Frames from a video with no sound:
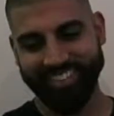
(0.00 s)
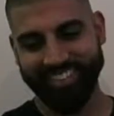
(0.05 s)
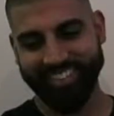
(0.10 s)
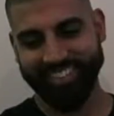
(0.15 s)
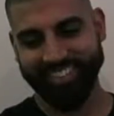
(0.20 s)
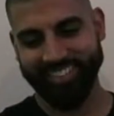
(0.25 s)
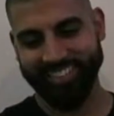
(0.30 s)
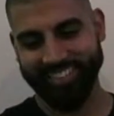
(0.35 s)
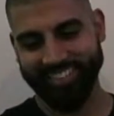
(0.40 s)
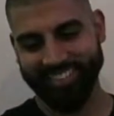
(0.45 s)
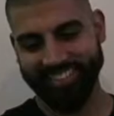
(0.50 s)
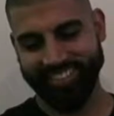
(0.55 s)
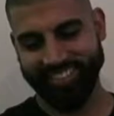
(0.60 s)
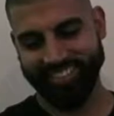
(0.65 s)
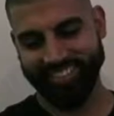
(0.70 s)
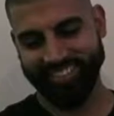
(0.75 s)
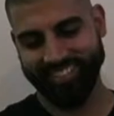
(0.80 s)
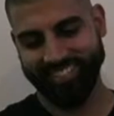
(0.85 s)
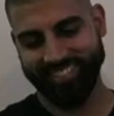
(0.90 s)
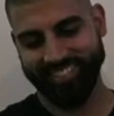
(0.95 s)

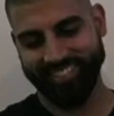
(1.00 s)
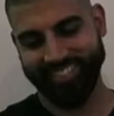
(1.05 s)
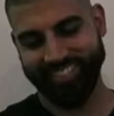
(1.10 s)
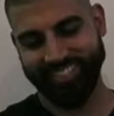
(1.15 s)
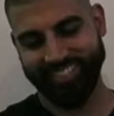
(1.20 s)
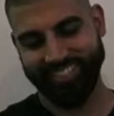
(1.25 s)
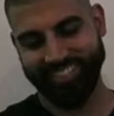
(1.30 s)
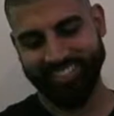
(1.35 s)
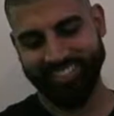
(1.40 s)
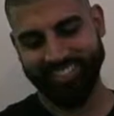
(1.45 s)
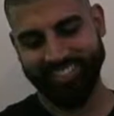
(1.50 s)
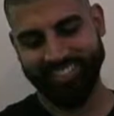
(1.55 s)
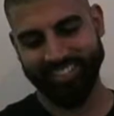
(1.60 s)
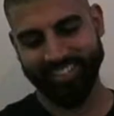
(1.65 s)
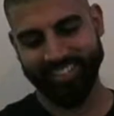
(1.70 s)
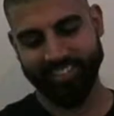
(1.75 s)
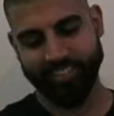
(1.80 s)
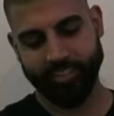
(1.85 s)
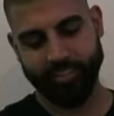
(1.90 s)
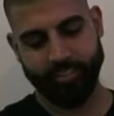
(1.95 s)

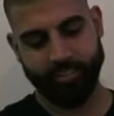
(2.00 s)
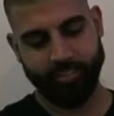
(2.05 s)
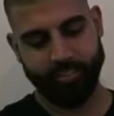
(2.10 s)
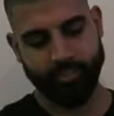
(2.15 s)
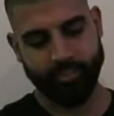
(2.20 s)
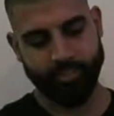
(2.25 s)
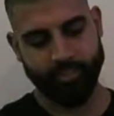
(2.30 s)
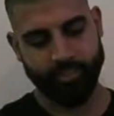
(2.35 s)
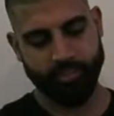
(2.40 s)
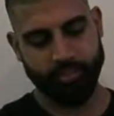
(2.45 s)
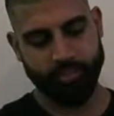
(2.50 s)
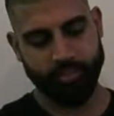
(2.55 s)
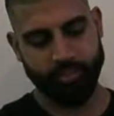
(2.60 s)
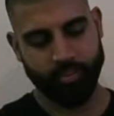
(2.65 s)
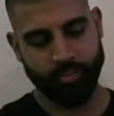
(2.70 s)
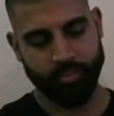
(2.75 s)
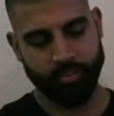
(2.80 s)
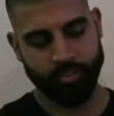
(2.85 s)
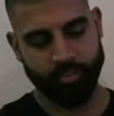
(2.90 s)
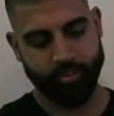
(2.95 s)

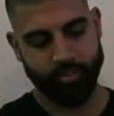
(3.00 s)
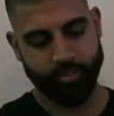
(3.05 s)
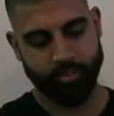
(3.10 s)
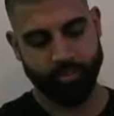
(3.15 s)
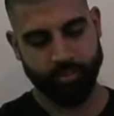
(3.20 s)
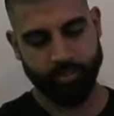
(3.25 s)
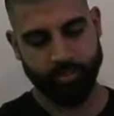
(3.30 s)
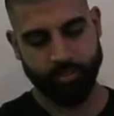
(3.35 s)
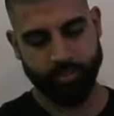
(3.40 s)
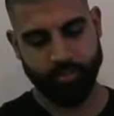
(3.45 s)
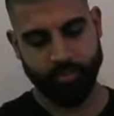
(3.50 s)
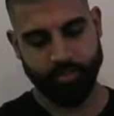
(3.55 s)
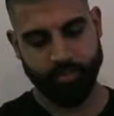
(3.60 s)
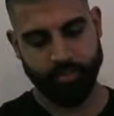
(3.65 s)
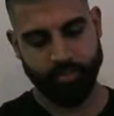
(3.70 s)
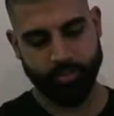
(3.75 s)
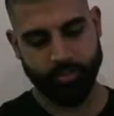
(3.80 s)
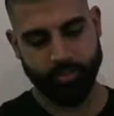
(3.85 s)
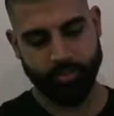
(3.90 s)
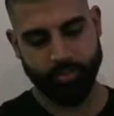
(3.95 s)

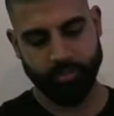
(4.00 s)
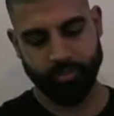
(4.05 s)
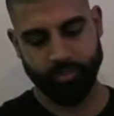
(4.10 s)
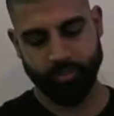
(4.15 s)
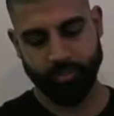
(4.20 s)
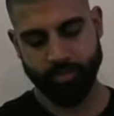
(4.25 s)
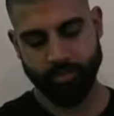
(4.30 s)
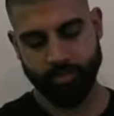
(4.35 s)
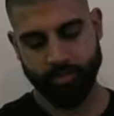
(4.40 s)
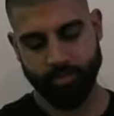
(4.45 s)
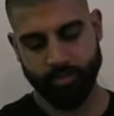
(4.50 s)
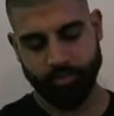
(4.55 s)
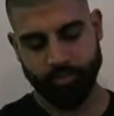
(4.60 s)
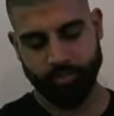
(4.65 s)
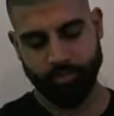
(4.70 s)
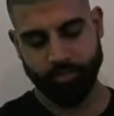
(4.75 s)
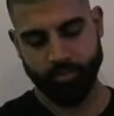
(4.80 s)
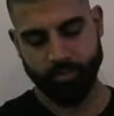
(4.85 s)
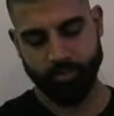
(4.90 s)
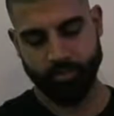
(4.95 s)

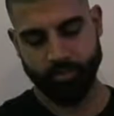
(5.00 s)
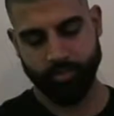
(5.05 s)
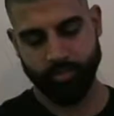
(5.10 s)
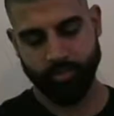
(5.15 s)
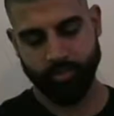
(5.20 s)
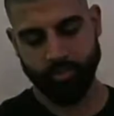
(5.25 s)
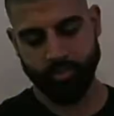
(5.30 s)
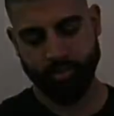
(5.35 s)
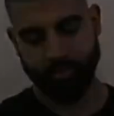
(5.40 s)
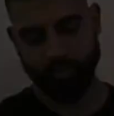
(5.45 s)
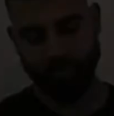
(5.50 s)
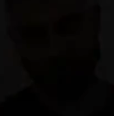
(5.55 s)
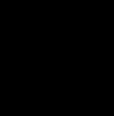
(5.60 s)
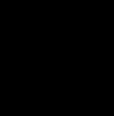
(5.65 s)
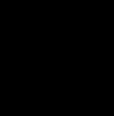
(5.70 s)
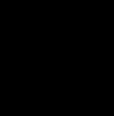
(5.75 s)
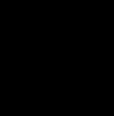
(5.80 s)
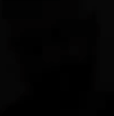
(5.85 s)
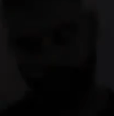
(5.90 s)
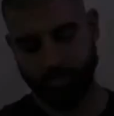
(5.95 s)

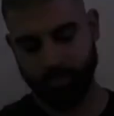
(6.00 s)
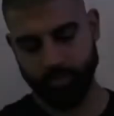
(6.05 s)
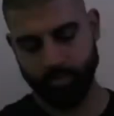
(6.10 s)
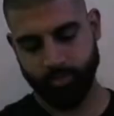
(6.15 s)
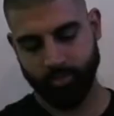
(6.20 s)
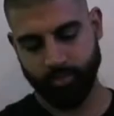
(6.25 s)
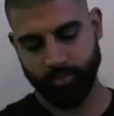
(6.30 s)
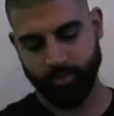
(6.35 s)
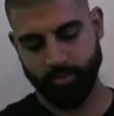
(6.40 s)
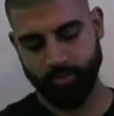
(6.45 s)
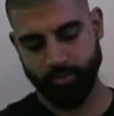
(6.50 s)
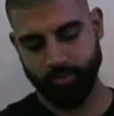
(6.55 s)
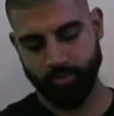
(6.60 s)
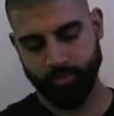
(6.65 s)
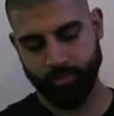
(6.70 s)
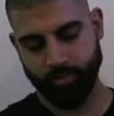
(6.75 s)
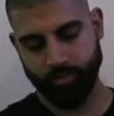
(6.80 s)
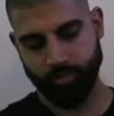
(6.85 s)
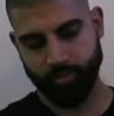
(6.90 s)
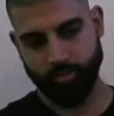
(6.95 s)

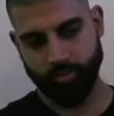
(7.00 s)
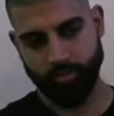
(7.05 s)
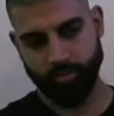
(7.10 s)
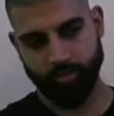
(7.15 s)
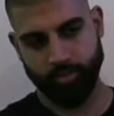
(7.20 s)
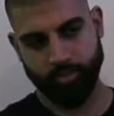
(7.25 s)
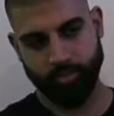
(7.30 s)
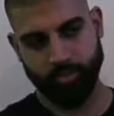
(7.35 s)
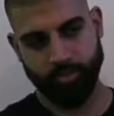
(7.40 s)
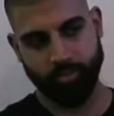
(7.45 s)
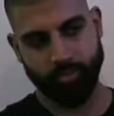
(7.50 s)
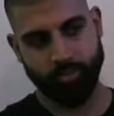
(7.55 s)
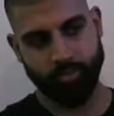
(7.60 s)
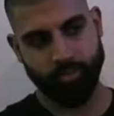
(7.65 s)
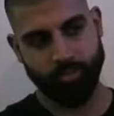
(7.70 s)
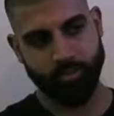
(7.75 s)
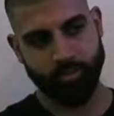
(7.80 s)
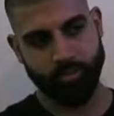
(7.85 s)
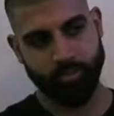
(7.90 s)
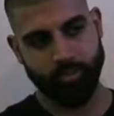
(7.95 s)
No words are spoken by the person on screen.